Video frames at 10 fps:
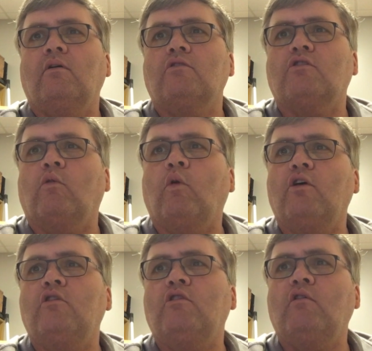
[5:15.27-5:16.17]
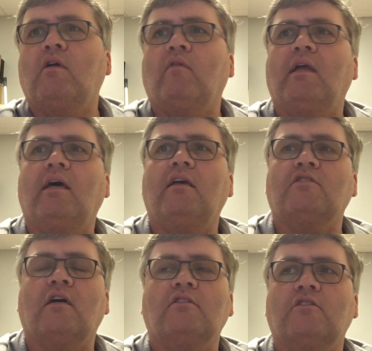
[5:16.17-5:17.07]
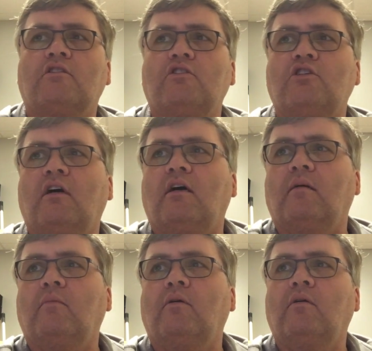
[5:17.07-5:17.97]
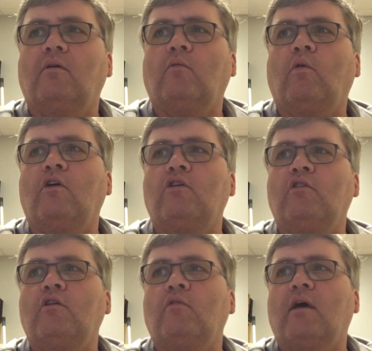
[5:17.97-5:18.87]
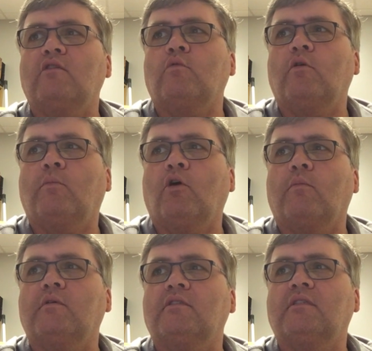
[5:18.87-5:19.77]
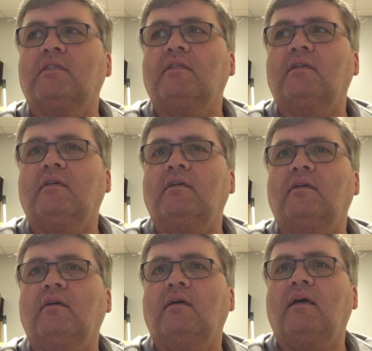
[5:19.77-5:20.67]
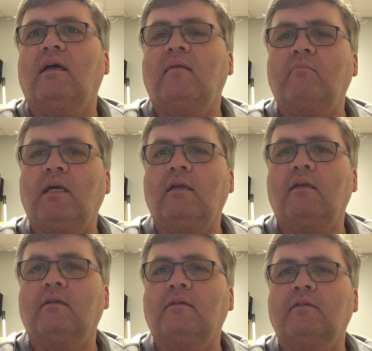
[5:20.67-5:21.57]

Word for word: So, what you do every day is not just a job, what you do has real purpose and meaning.